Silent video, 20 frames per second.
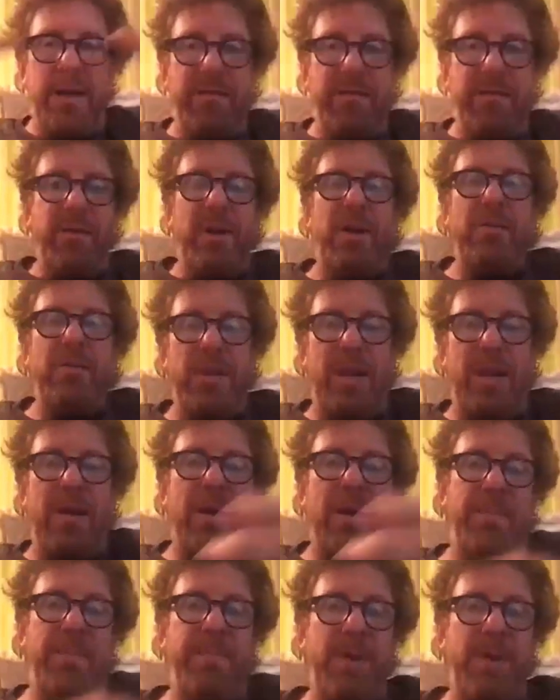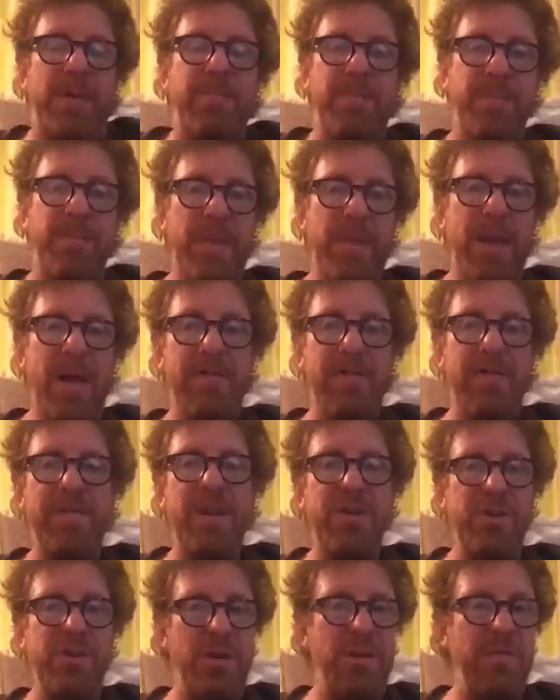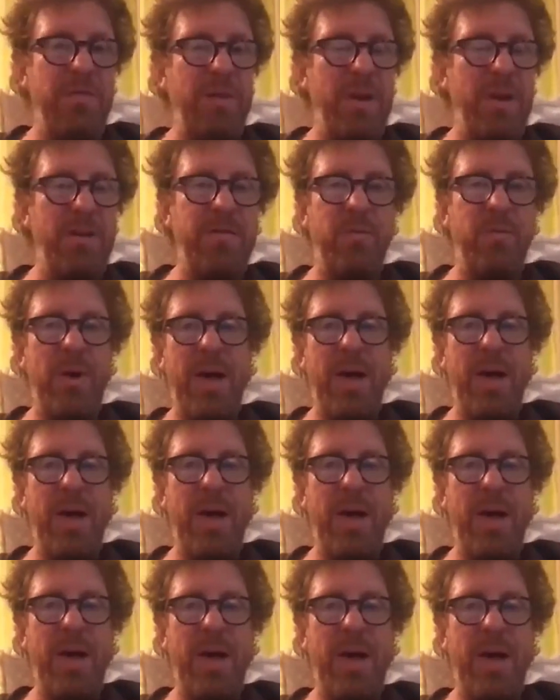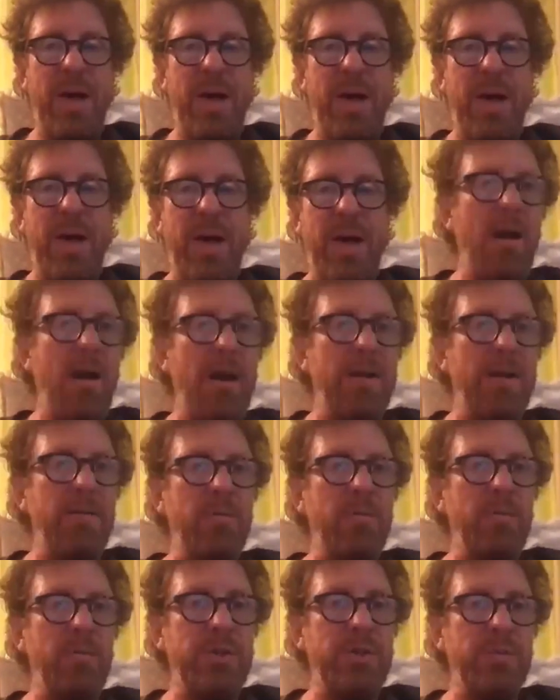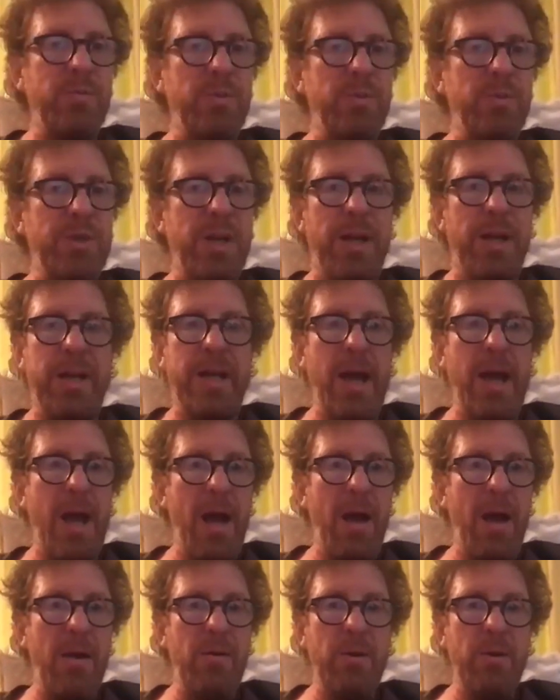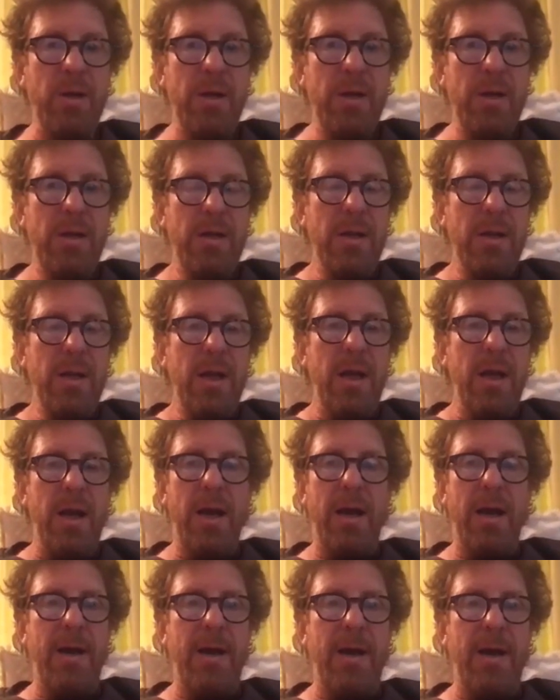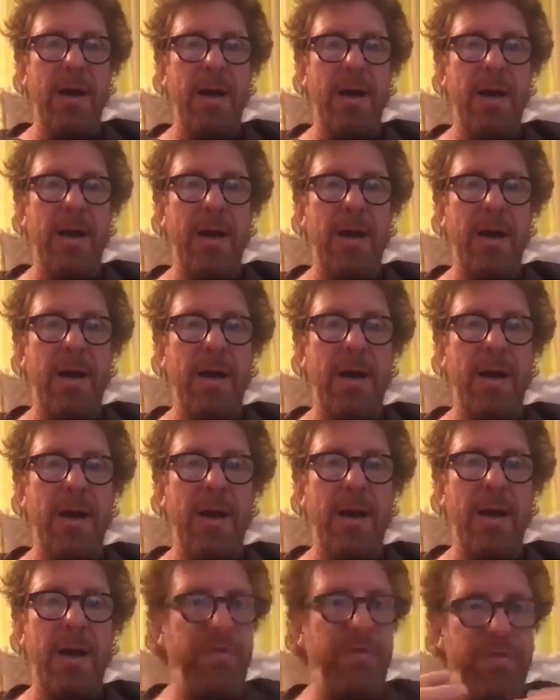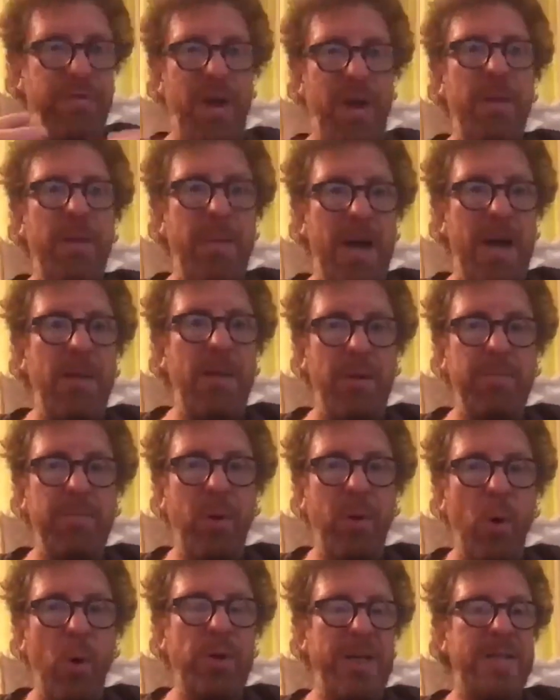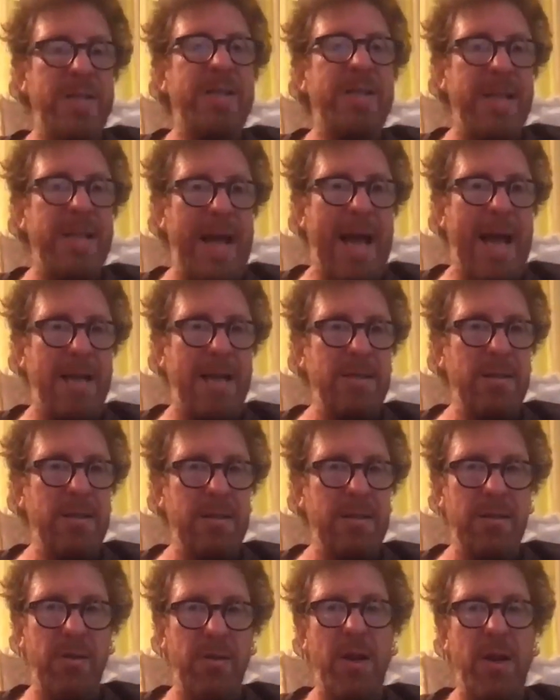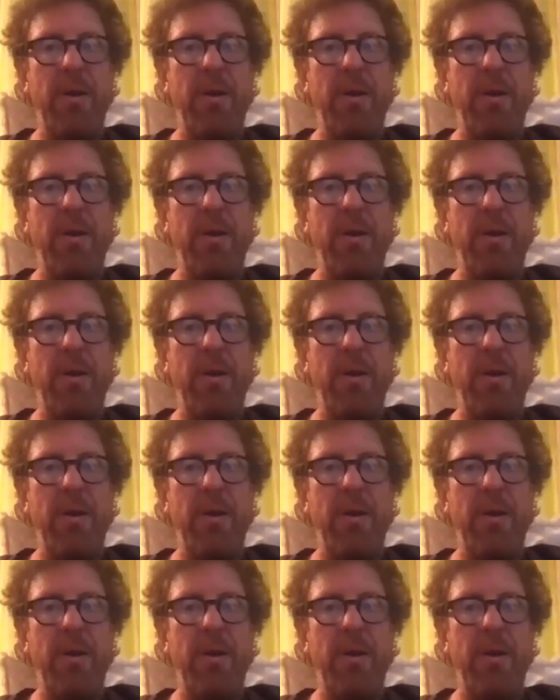a vision of where the client was going to go. And the client fundamentally would have bought into that. You know,